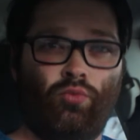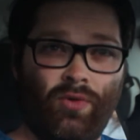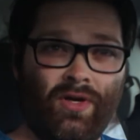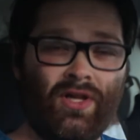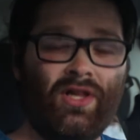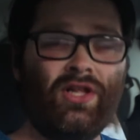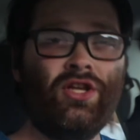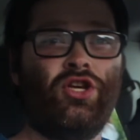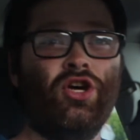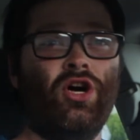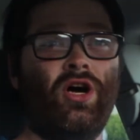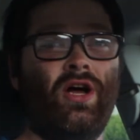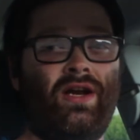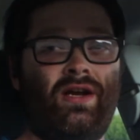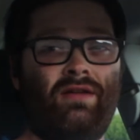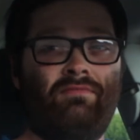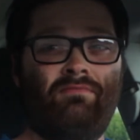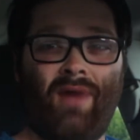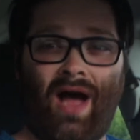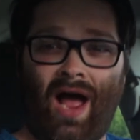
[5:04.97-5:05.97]
really
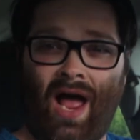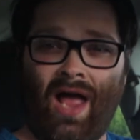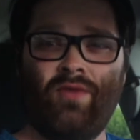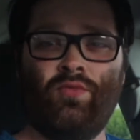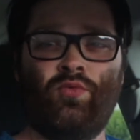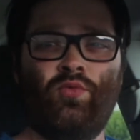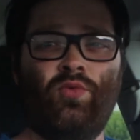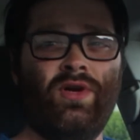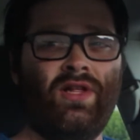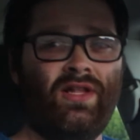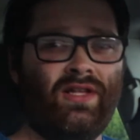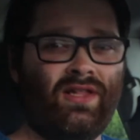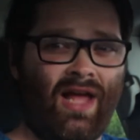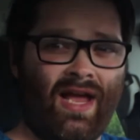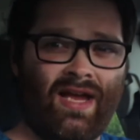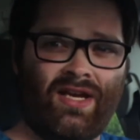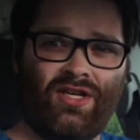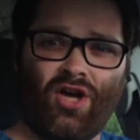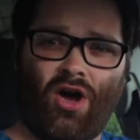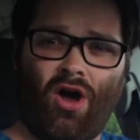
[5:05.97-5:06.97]
good. I really
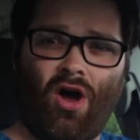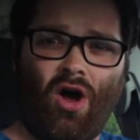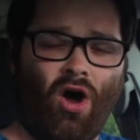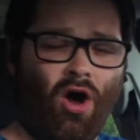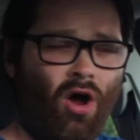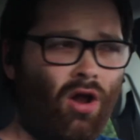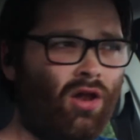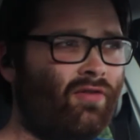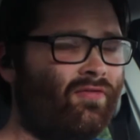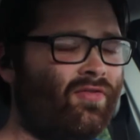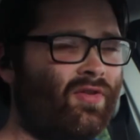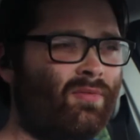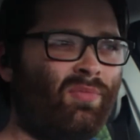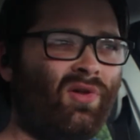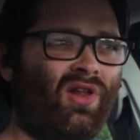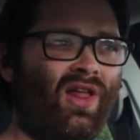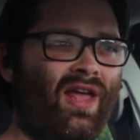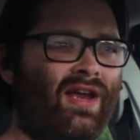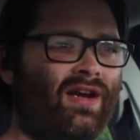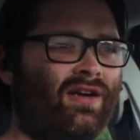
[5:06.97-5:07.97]
liked all of the
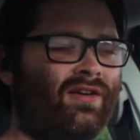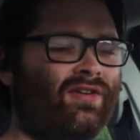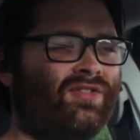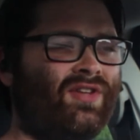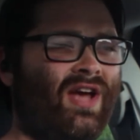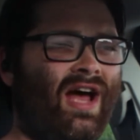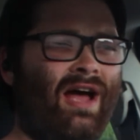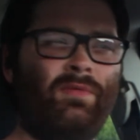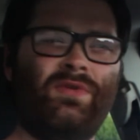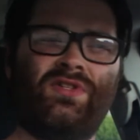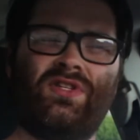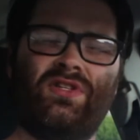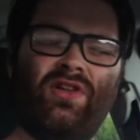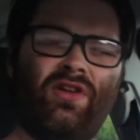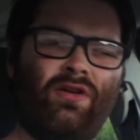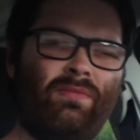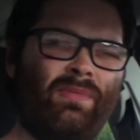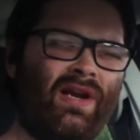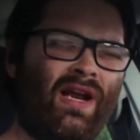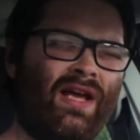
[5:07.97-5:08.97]
players. I was a
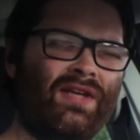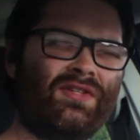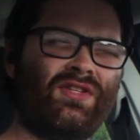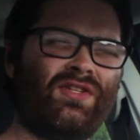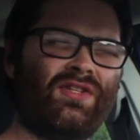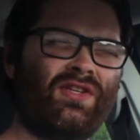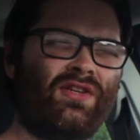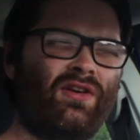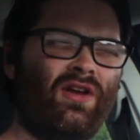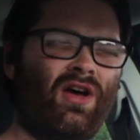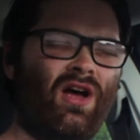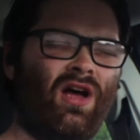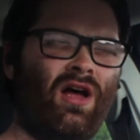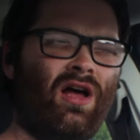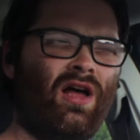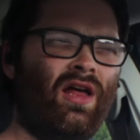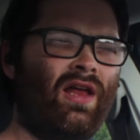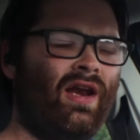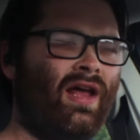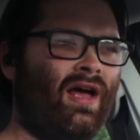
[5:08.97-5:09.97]
little bit hesitant
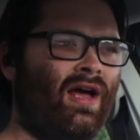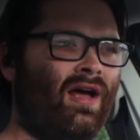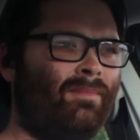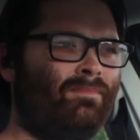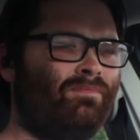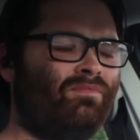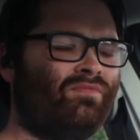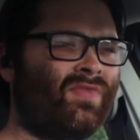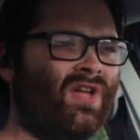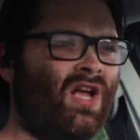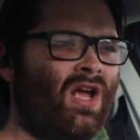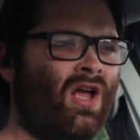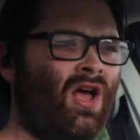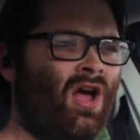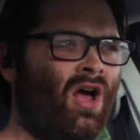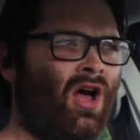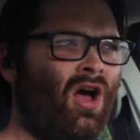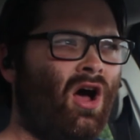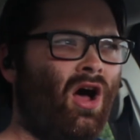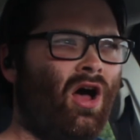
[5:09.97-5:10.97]
on
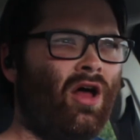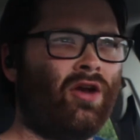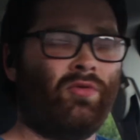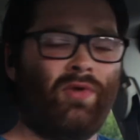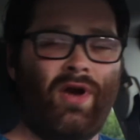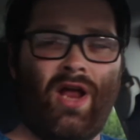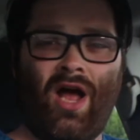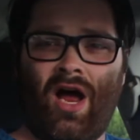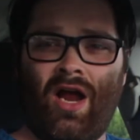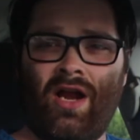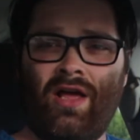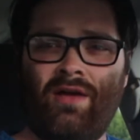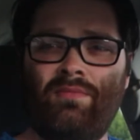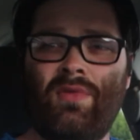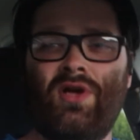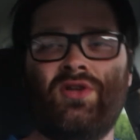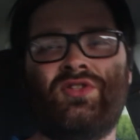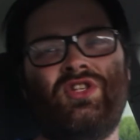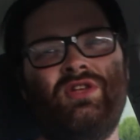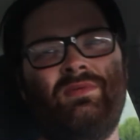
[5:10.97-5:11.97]
Rihanna,
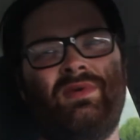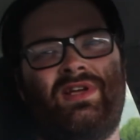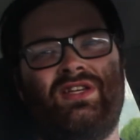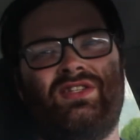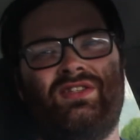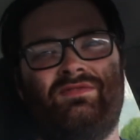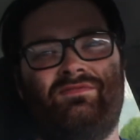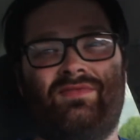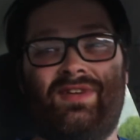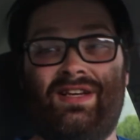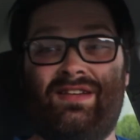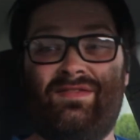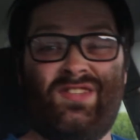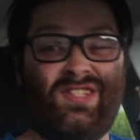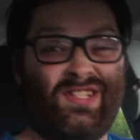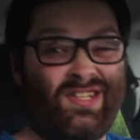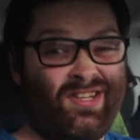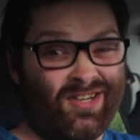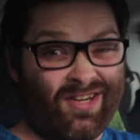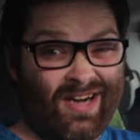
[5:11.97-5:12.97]
mostly because I've
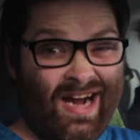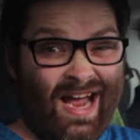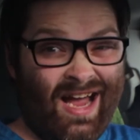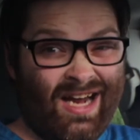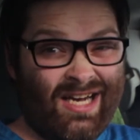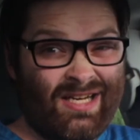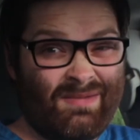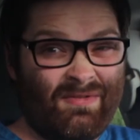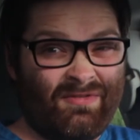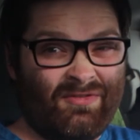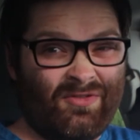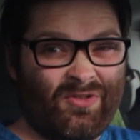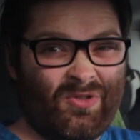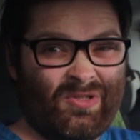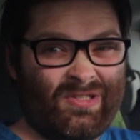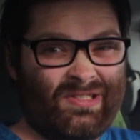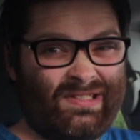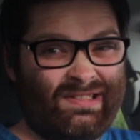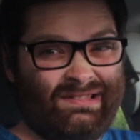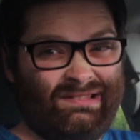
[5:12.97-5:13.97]
seen her act
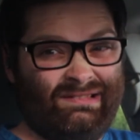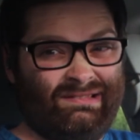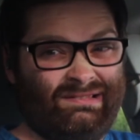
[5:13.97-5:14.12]
before,